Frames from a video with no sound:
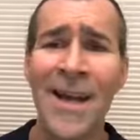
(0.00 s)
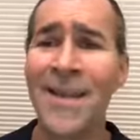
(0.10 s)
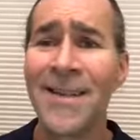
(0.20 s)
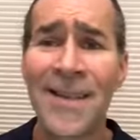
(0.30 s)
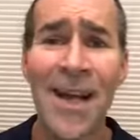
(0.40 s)

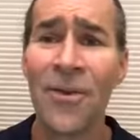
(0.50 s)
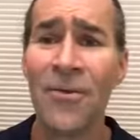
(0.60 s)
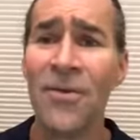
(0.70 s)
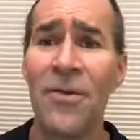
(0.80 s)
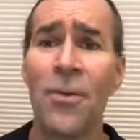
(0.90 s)
instead
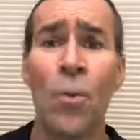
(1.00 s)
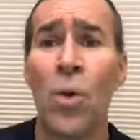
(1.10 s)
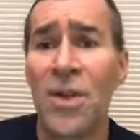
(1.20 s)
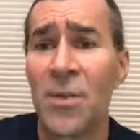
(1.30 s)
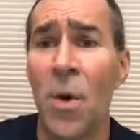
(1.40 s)
of
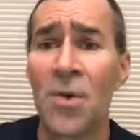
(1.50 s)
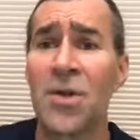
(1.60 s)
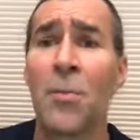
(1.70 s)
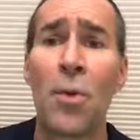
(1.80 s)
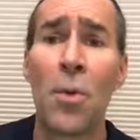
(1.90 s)
what's
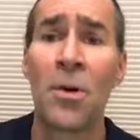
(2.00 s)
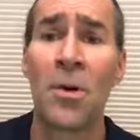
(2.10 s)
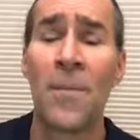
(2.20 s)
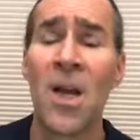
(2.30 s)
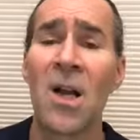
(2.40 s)
most
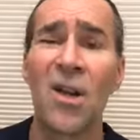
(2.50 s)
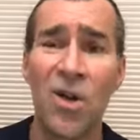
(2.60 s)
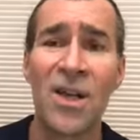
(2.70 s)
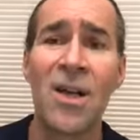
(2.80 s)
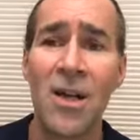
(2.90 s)
important,
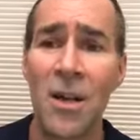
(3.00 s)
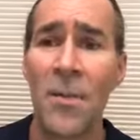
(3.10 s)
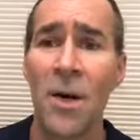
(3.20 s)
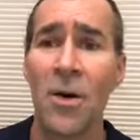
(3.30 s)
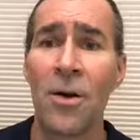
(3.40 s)
looking in the
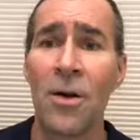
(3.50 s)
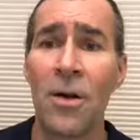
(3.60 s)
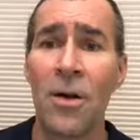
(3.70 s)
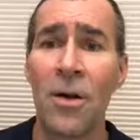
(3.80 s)
mirror